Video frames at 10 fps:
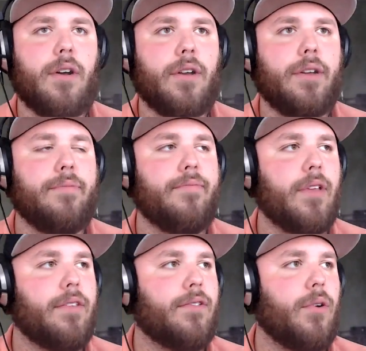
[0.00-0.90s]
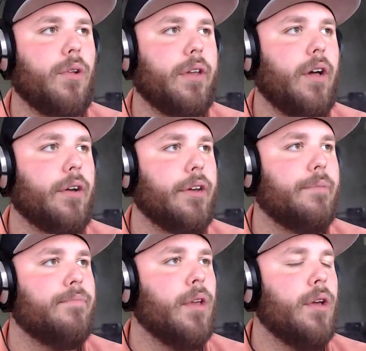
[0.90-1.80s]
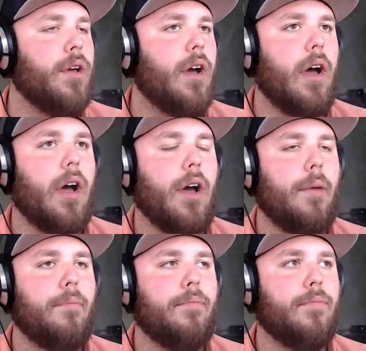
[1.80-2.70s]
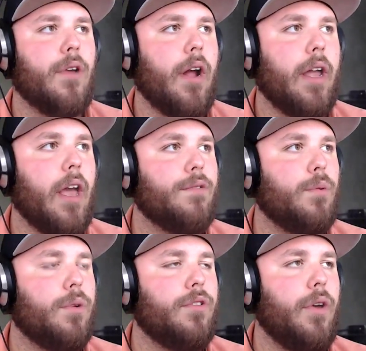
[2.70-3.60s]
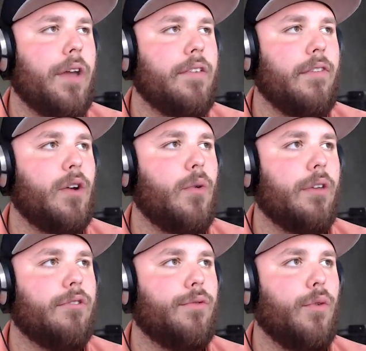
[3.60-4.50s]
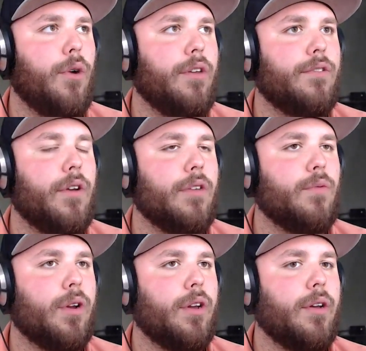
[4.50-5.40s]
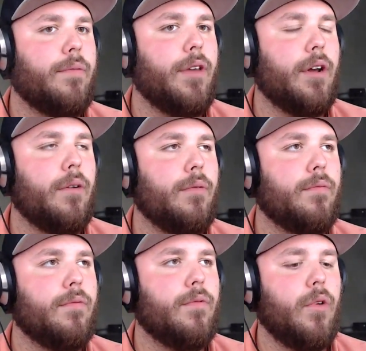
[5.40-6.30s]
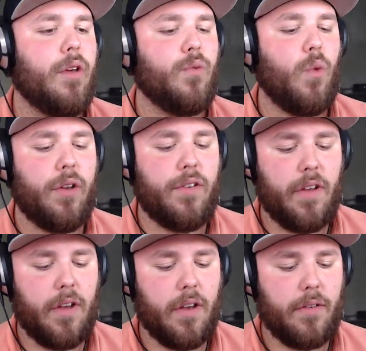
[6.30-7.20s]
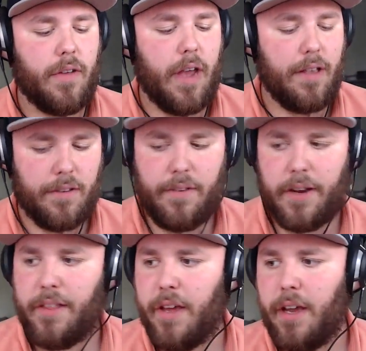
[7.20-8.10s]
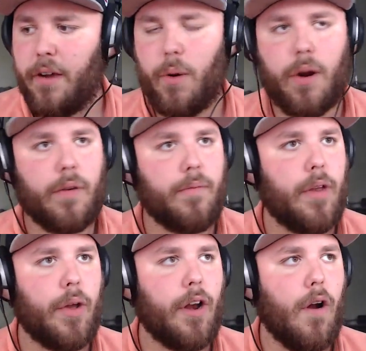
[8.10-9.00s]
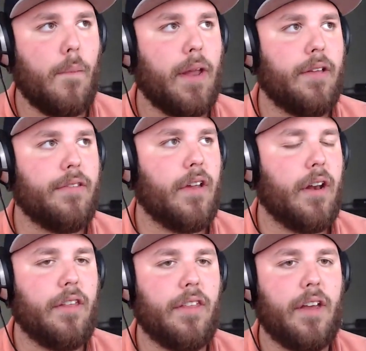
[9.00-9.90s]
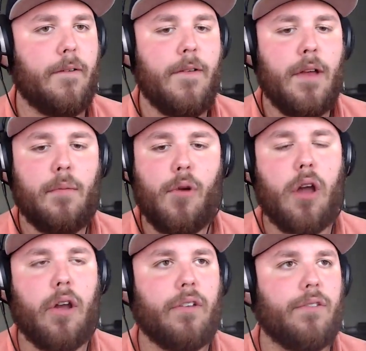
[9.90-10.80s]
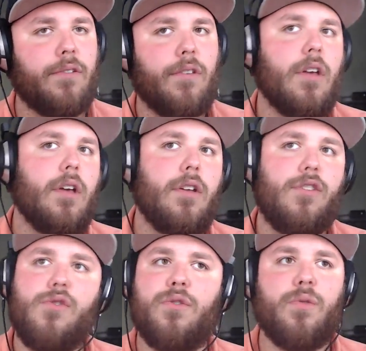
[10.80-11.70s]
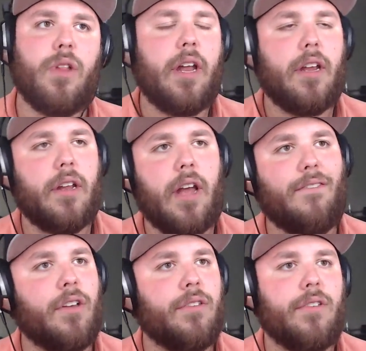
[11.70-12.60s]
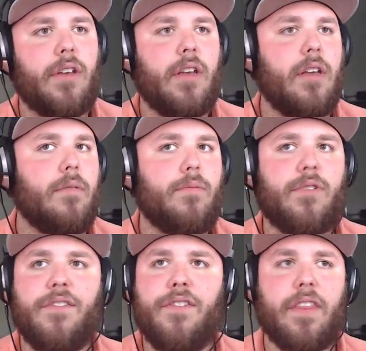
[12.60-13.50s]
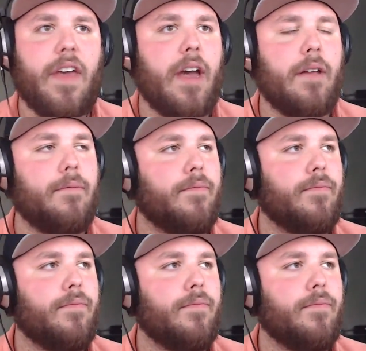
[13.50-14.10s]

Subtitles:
good. It's totally all good. All right, guys. Well, do you guys have any questions for us? Do you guys want to, you guys want to ask us anything, or get our opinions on anything, products, news related, advocacy, stuff like that?